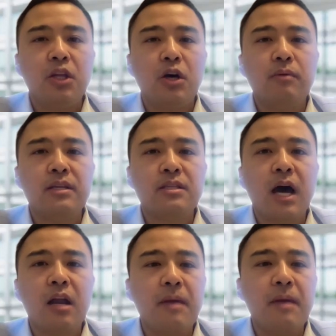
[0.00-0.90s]
it's
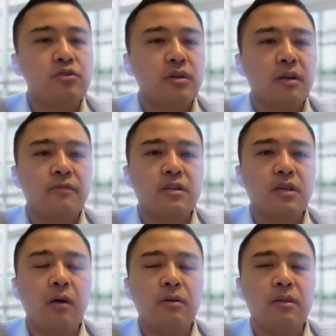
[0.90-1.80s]
not a major difference
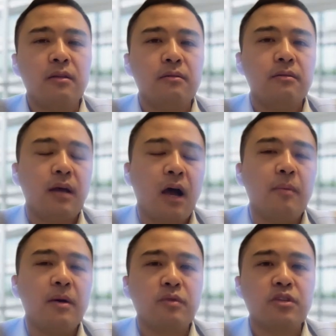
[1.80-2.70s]
than how
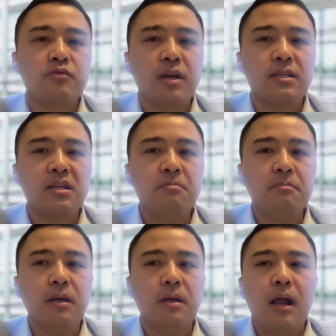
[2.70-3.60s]
much we're stressing
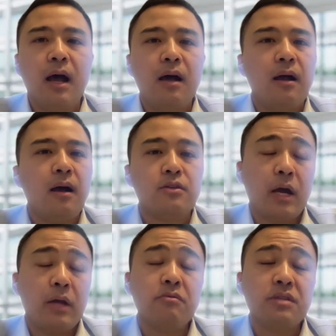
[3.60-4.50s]
them.
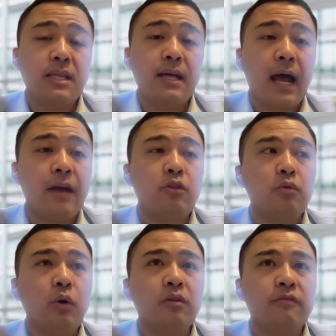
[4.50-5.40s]
So I don't see that. I
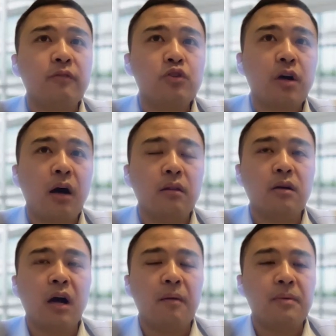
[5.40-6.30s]
don't know the future
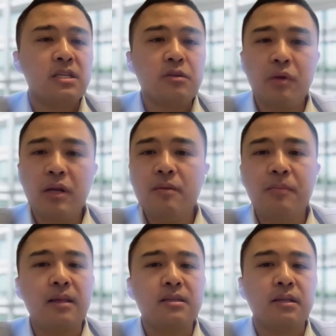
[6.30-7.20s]
outlook. Obviously, really
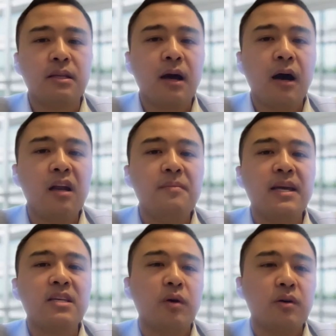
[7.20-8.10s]
depends on the
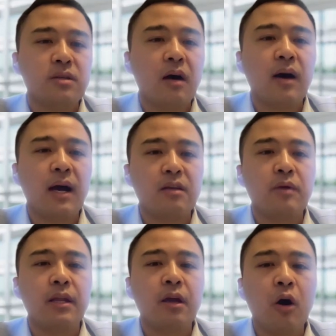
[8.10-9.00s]
economy as well as how high the
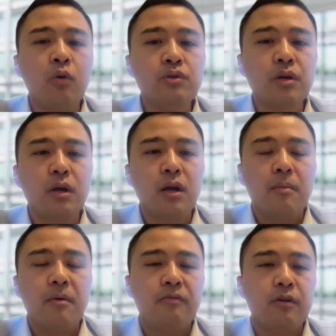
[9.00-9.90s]
rate goes.
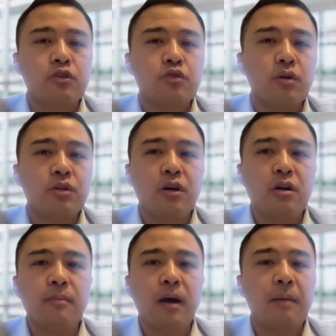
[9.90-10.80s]
But for the short
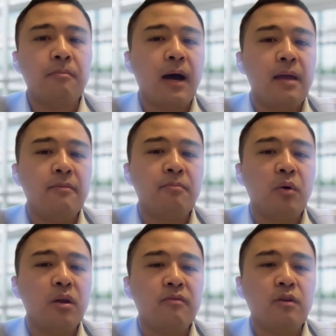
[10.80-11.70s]
term, my
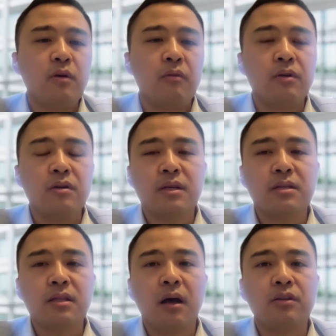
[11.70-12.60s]
point of view on real
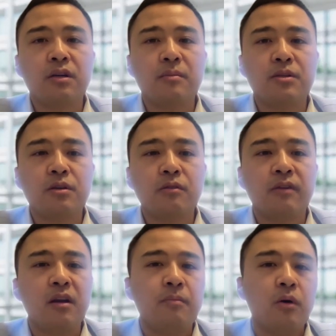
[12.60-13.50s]
estate long term is
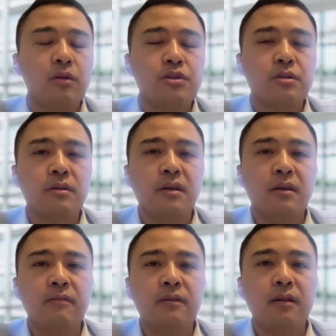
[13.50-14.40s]
still very bullish,
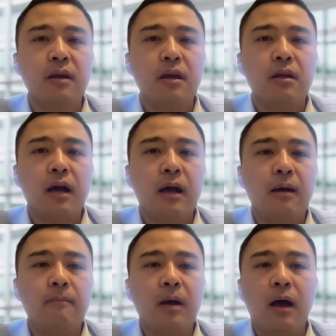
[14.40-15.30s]
given
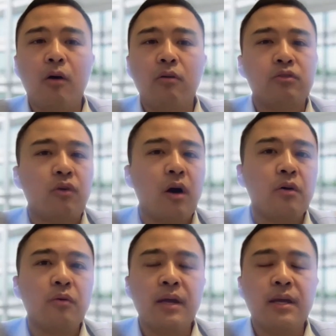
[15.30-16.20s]
how
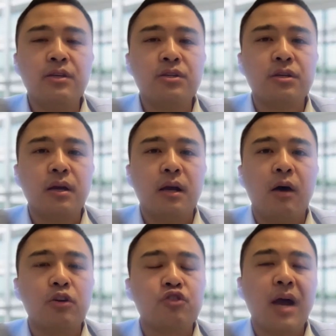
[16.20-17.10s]

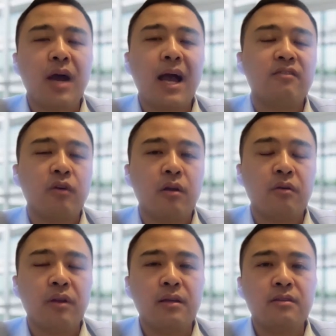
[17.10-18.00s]
attractive
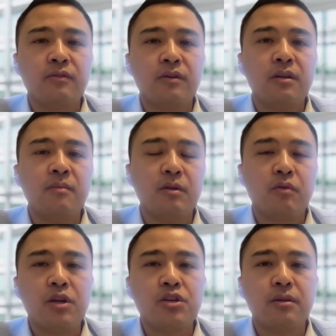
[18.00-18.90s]
Toronto is for
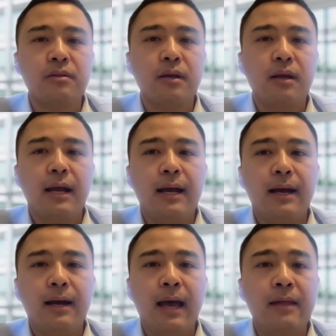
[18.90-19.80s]
immigration.
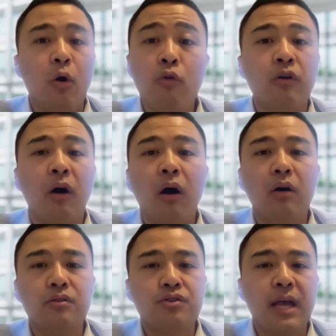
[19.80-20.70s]
and
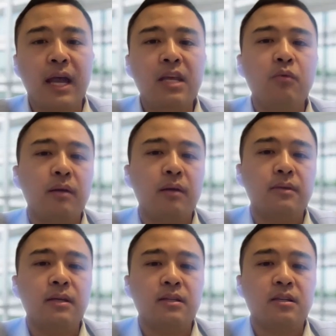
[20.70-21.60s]
overall, just
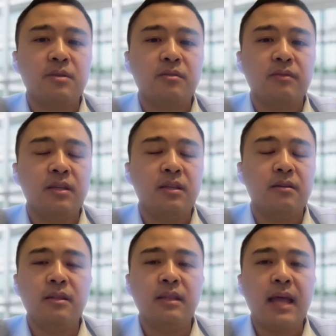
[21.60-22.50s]
anyone in terms of in
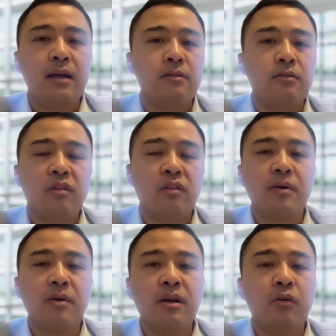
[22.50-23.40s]
a North
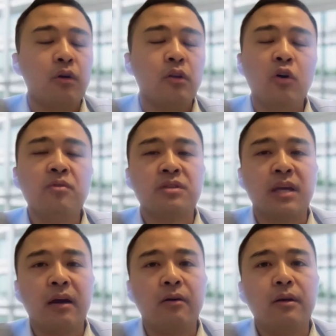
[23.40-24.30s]
America or global
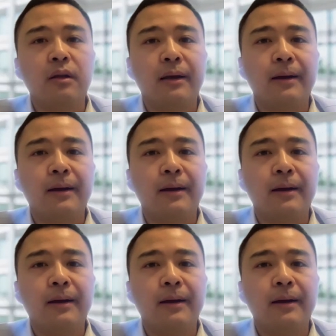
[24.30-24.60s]
scale,